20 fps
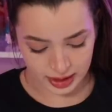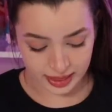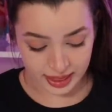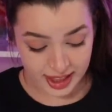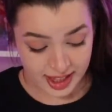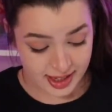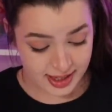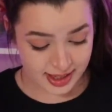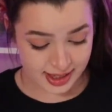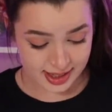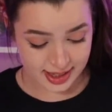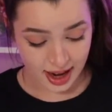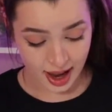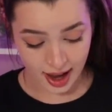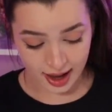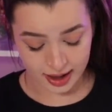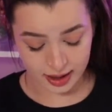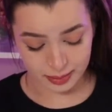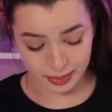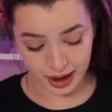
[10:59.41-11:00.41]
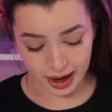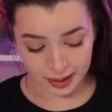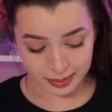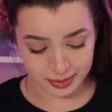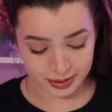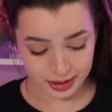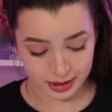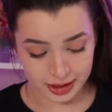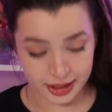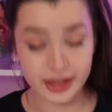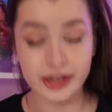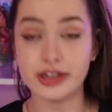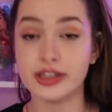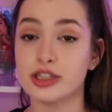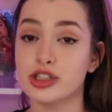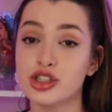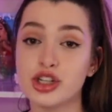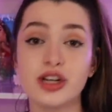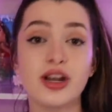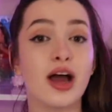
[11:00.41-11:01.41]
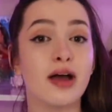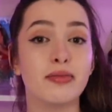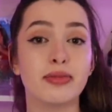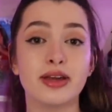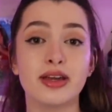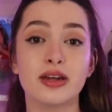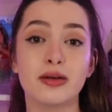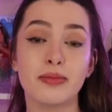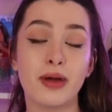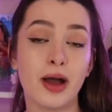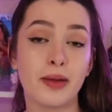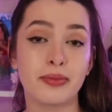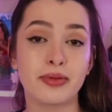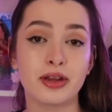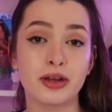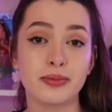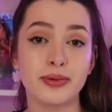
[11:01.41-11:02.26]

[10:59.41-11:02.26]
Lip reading: This is not unpopular, or it should not be an unpopular